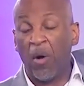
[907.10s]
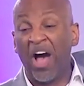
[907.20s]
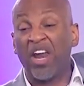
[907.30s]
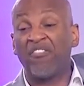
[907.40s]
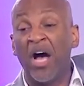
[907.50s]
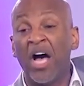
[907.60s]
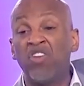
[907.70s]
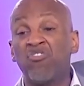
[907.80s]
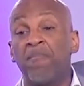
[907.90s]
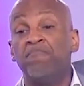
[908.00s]
out of
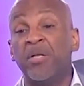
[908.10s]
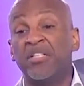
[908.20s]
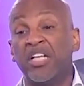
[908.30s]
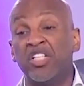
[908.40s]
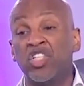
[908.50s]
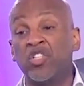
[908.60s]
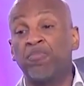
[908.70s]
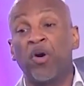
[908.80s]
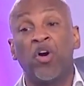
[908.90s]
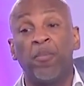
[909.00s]
100 million
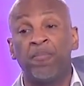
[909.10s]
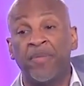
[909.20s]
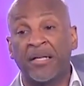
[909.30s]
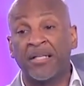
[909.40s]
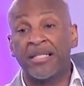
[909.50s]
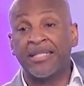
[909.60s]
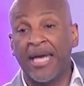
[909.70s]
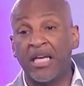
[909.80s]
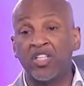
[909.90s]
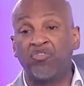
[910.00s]
sperm that
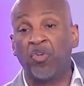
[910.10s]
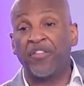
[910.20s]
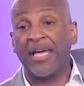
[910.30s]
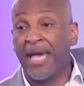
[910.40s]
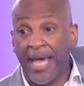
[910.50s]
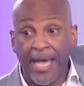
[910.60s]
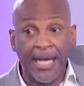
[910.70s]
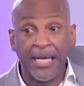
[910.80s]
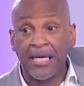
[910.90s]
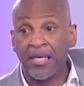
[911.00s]
contend for the
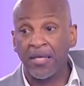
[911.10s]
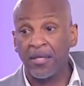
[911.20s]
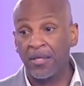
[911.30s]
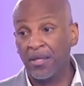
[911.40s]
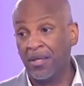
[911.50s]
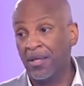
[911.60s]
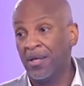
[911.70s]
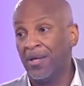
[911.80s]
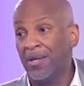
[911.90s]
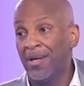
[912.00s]
egg.
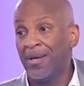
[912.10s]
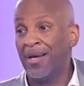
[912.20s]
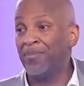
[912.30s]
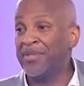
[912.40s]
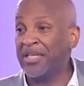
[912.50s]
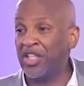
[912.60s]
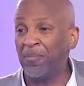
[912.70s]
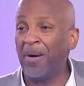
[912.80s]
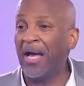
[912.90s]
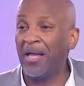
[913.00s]
I'm
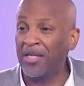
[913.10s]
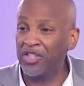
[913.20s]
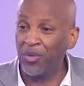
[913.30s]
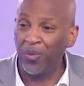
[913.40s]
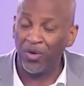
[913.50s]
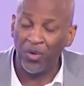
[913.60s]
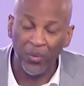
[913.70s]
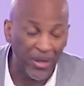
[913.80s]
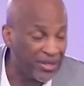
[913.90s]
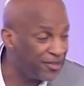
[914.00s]
teaching biology
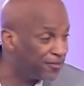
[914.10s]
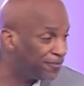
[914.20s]
101.